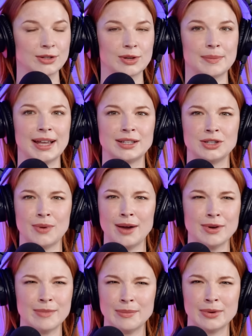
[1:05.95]
So I'm like, do I
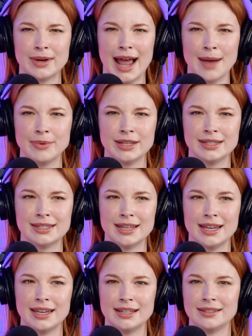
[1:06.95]
remember what happened
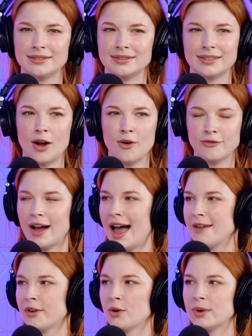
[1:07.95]
in
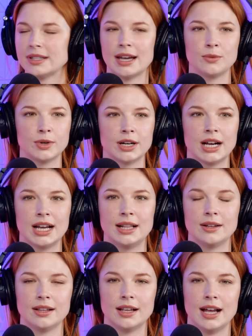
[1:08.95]
05, or was I
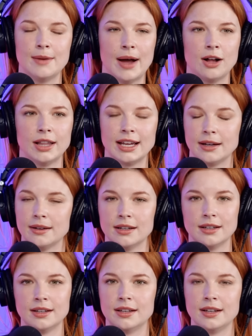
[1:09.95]
worried about like
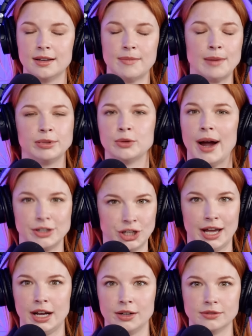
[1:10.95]
my blue
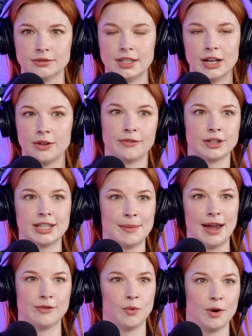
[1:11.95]
eyeshadow? You know, the first time
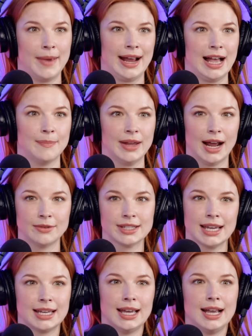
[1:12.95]
I ever wore makeup, and I was
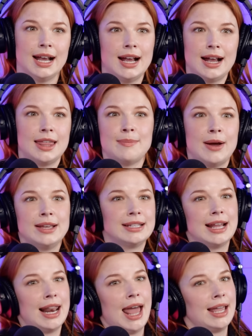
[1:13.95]
like, and the boy's
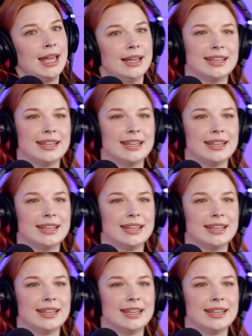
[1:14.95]
gonna like it.